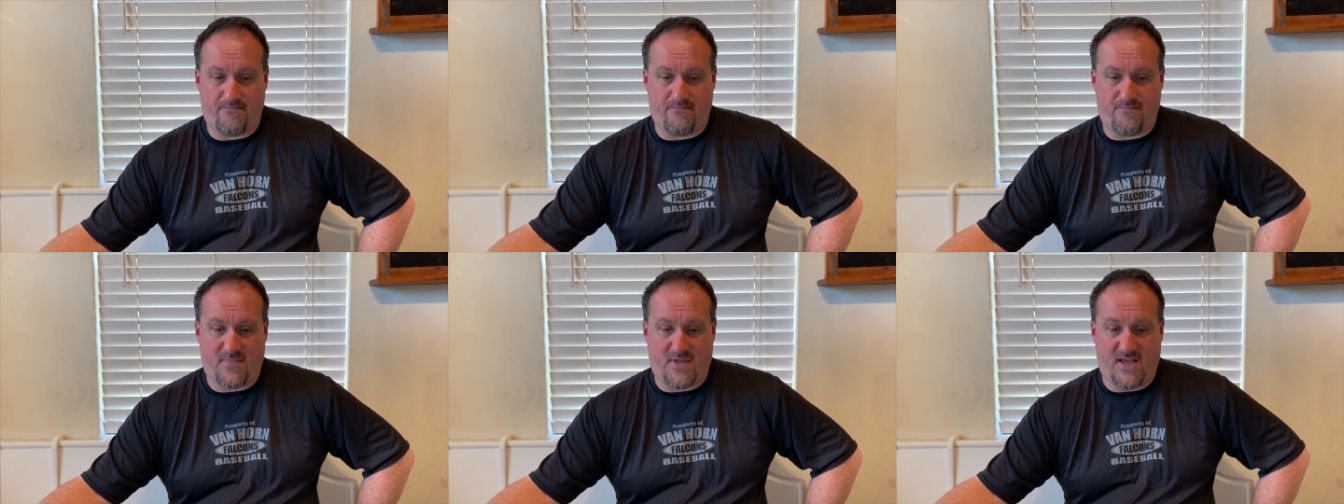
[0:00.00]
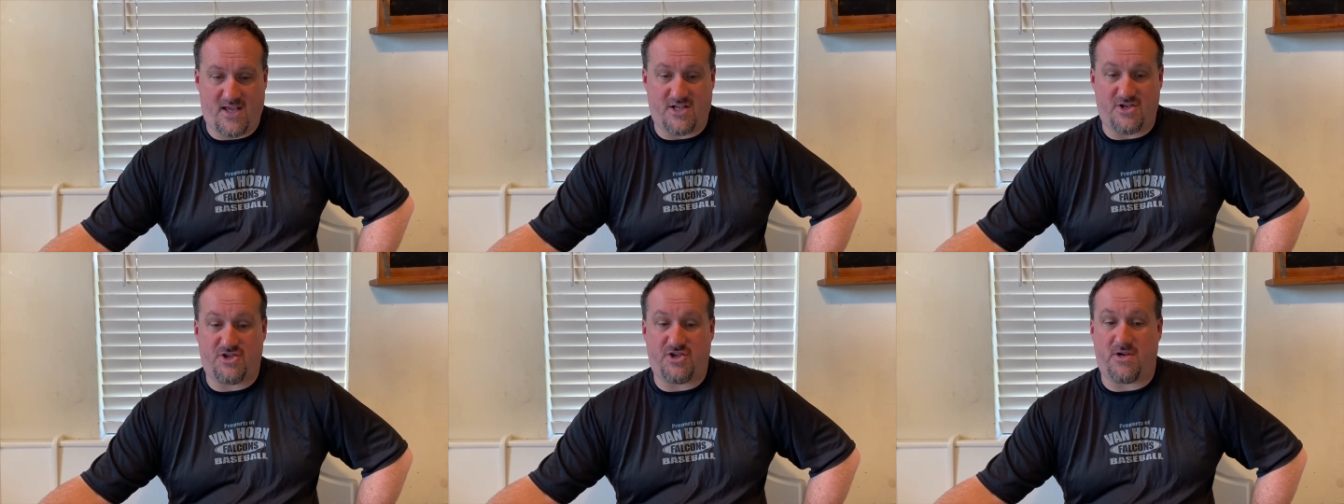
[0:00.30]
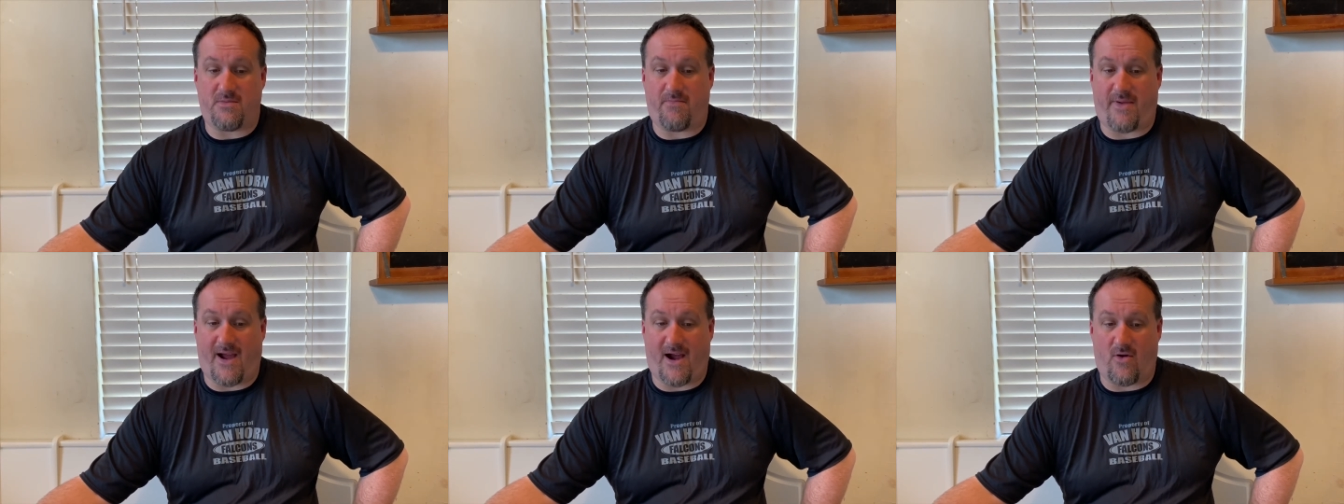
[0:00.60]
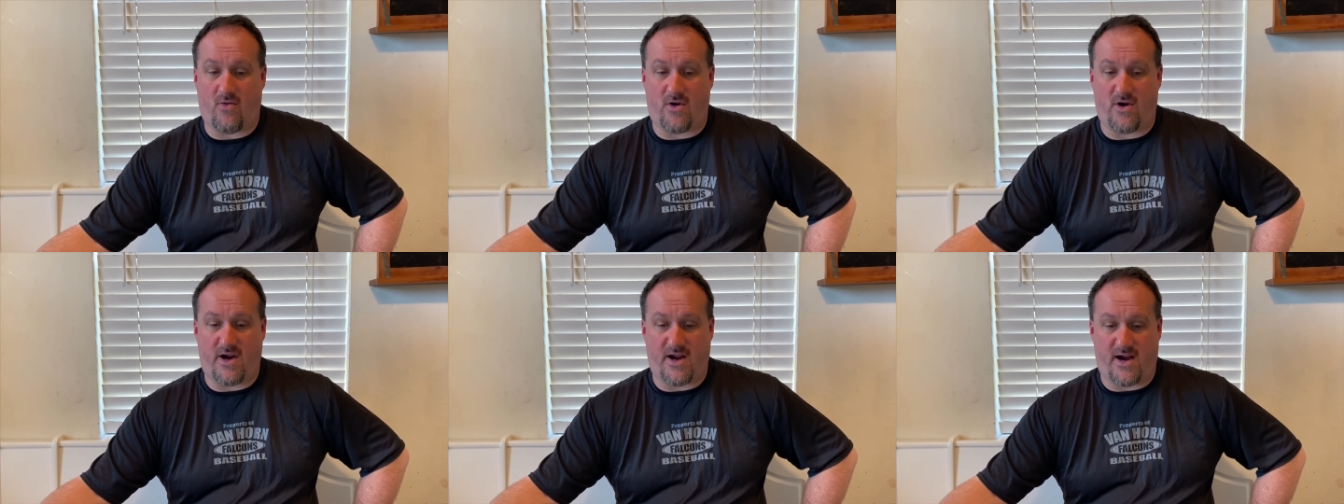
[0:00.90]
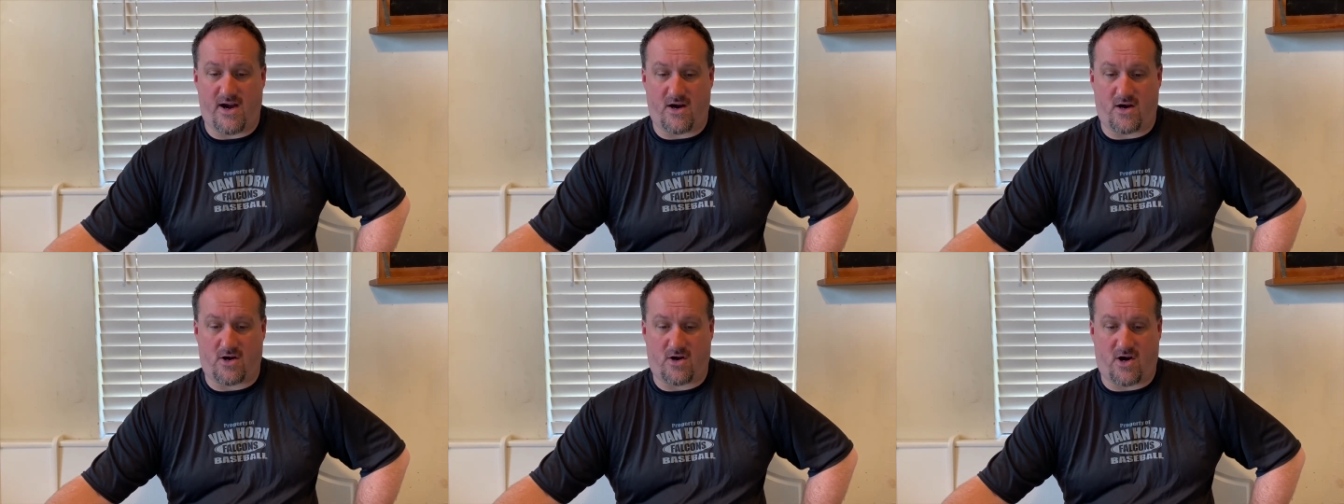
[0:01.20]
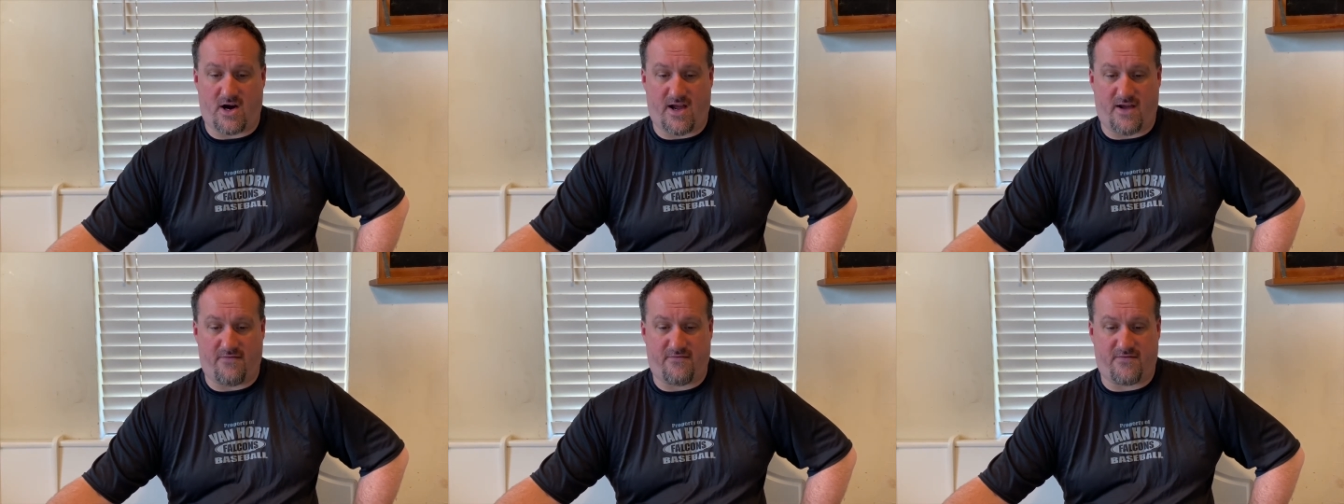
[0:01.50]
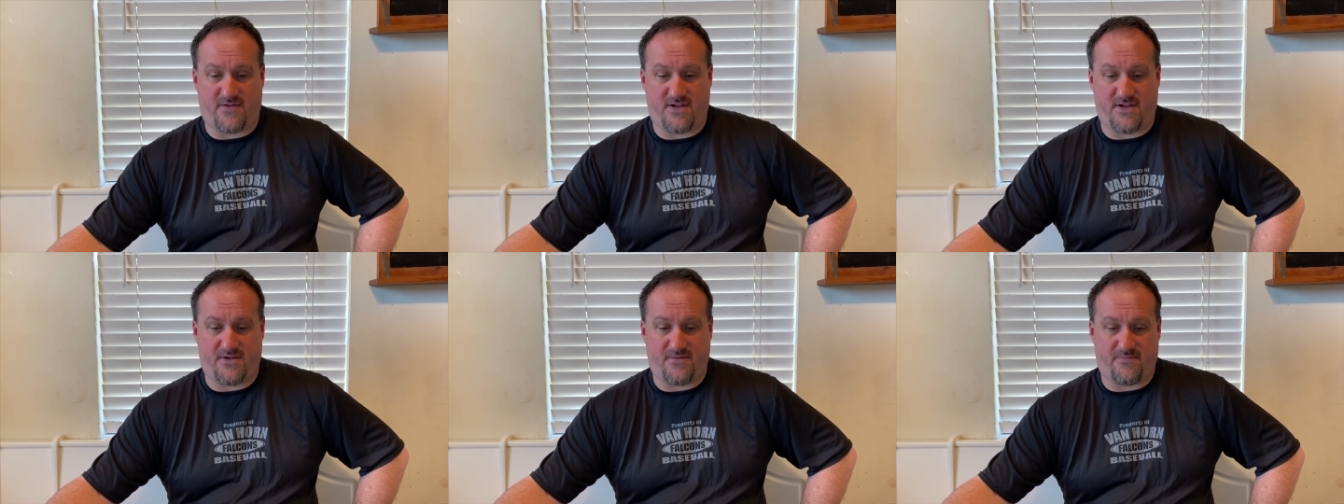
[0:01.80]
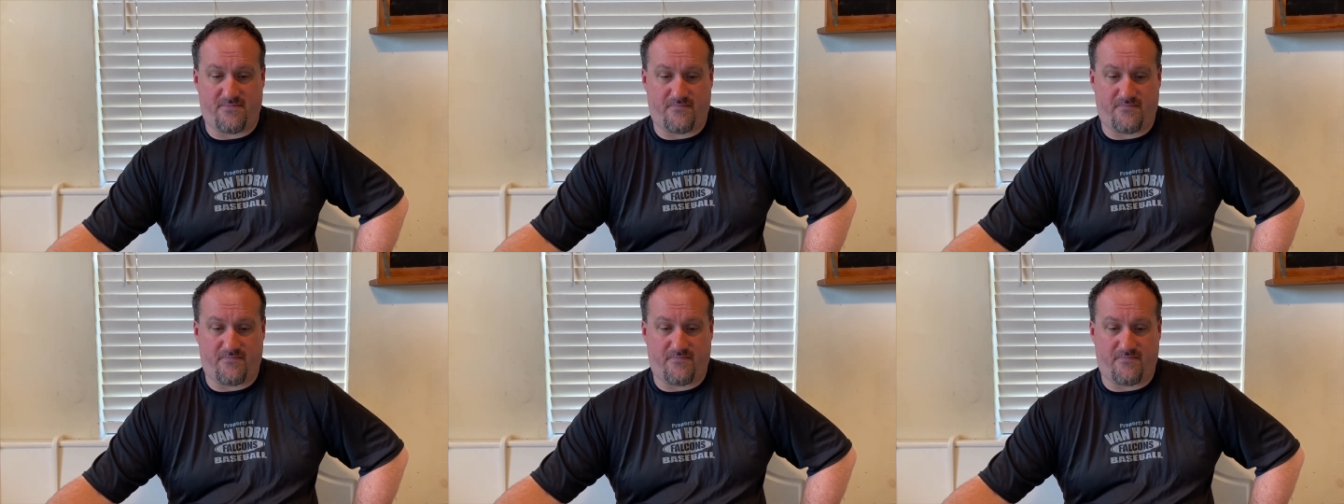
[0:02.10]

engine-powered aircraft.